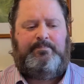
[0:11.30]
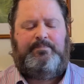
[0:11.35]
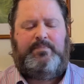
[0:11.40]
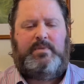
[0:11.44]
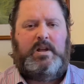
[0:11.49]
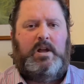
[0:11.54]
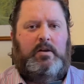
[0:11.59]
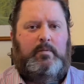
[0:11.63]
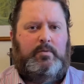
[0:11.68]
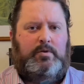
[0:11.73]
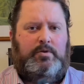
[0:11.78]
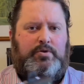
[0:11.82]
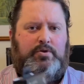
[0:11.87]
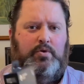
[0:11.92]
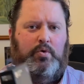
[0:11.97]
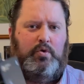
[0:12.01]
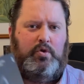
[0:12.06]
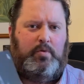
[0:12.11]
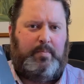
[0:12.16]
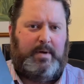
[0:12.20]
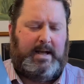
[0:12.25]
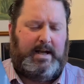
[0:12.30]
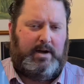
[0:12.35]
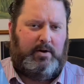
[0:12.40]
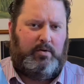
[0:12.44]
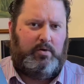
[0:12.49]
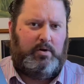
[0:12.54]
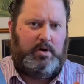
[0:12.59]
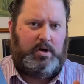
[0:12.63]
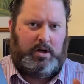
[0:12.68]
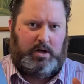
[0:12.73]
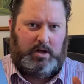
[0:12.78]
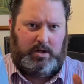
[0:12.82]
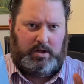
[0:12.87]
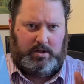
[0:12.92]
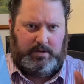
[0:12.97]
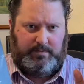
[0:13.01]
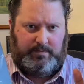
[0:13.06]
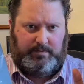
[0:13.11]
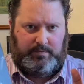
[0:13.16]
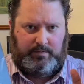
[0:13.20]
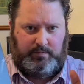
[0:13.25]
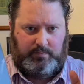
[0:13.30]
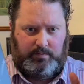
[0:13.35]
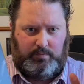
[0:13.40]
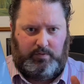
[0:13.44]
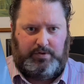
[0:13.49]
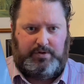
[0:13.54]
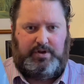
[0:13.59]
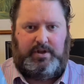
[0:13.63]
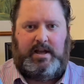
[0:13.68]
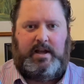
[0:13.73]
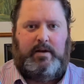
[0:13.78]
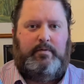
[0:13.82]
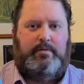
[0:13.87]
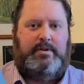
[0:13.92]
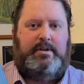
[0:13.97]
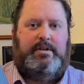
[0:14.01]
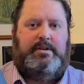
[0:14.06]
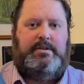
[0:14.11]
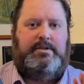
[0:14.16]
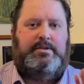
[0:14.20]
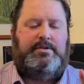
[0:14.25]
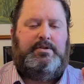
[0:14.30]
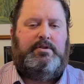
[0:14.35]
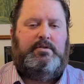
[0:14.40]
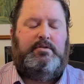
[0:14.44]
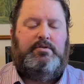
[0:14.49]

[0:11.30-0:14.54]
I'm going to talk about what you get with these,